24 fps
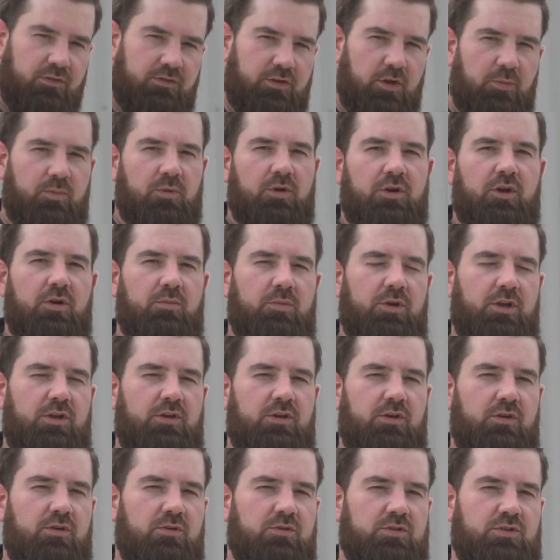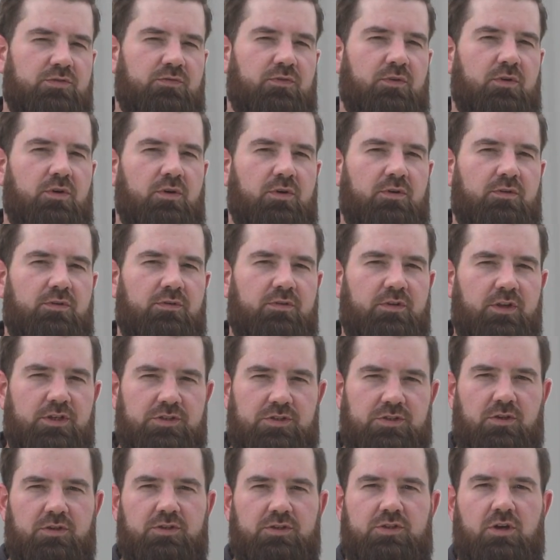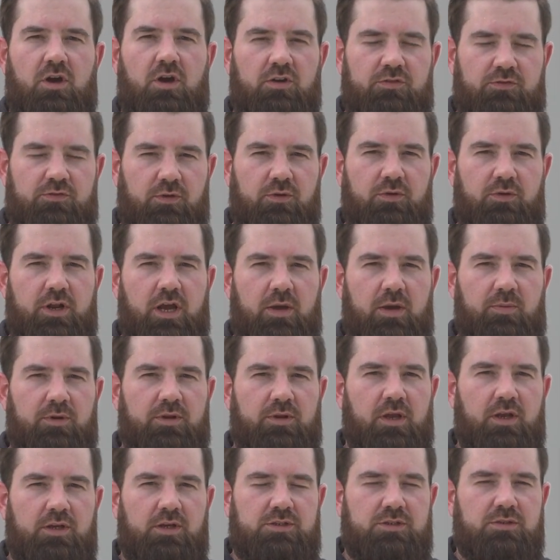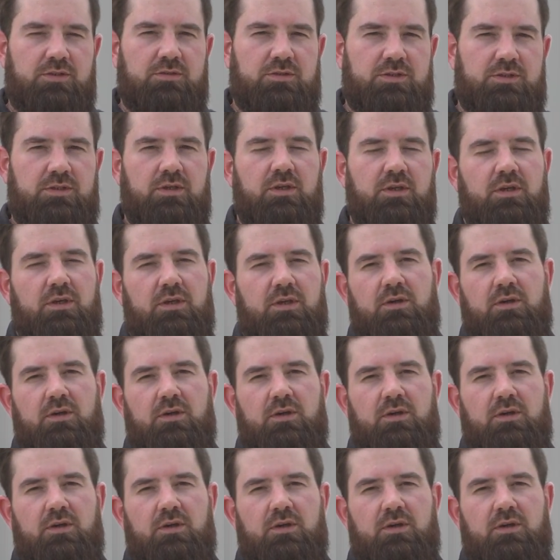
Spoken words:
Typically going to be used for diesel exhaust fluid applications